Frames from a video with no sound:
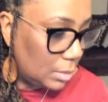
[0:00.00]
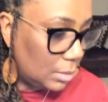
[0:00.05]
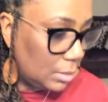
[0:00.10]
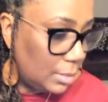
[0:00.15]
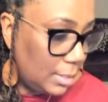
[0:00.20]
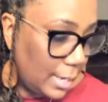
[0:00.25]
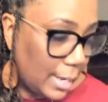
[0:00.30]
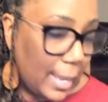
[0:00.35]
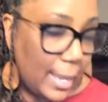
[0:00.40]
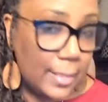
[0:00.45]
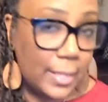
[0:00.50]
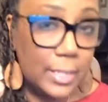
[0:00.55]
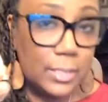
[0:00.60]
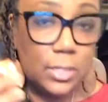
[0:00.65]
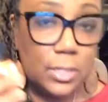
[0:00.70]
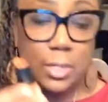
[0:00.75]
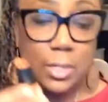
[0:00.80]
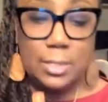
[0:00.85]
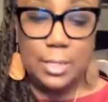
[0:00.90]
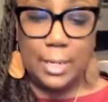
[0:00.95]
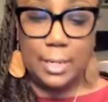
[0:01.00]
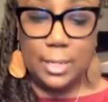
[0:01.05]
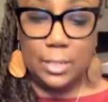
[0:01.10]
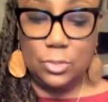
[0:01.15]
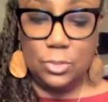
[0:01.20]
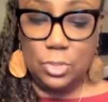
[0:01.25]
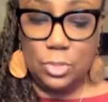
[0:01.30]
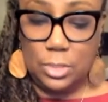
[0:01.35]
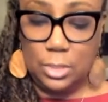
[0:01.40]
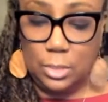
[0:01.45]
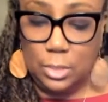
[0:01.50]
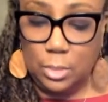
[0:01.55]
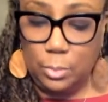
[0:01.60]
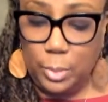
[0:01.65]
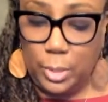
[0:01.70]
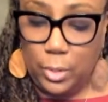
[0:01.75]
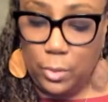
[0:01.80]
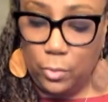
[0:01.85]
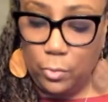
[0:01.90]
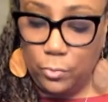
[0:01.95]
Yeah, and that's going to take us just a little
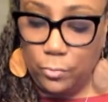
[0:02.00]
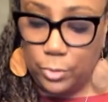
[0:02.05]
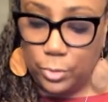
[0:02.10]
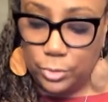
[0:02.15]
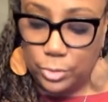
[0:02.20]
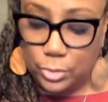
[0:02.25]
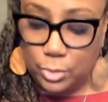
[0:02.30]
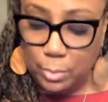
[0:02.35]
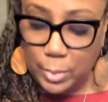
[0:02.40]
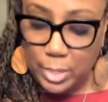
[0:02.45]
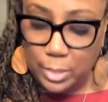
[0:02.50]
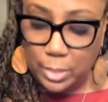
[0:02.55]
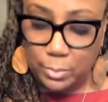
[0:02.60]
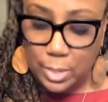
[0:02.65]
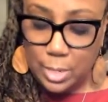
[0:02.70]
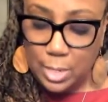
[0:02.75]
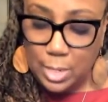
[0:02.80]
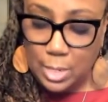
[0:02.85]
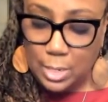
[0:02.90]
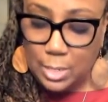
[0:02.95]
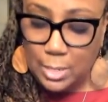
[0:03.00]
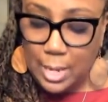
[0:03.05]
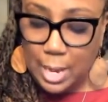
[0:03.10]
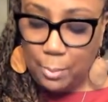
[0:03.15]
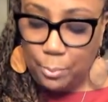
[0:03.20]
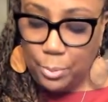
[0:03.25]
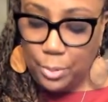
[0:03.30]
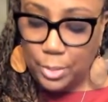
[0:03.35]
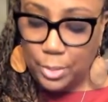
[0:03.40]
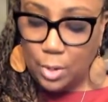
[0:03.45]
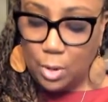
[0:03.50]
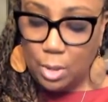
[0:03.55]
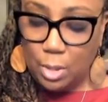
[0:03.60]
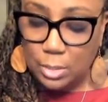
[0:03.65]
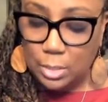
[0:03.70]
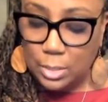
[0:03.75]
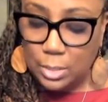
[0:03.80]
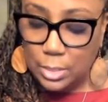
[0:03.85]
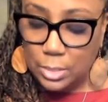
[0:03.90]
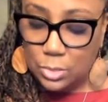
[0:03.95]
bit over. So I'm going to not put
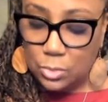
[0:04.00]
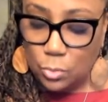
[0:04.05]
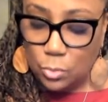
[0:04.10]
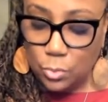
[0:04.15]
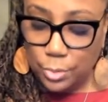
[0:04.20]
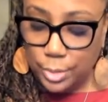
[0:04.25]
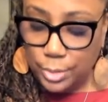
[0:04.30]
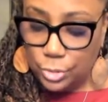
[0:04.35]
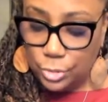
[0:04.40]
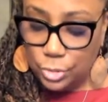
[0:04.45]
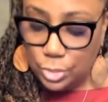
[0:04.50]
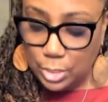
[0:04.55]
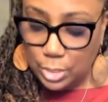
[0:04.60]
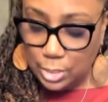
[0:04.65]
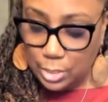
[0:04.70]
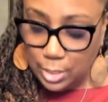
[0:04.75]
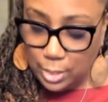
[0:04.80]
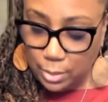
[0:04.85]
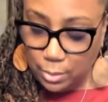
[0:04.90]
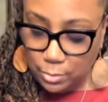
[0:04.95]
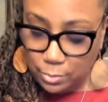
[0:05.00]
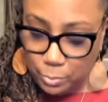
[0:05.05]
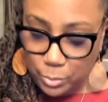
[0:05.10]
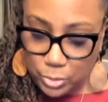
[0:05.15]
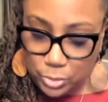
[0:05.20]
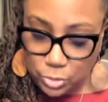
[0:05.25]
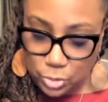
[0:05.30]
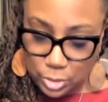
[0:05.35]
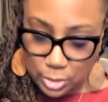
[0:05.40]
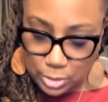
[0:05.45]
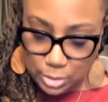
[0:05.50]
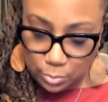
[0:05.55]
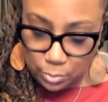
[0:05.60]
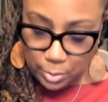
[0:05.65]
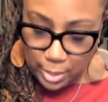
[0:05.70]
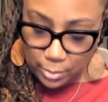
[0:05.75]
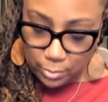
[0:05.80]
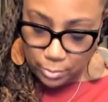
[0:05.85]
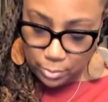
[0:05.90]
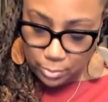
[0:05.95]
all of this orange in there, but just
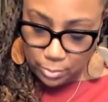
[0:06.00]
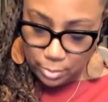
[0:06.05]
about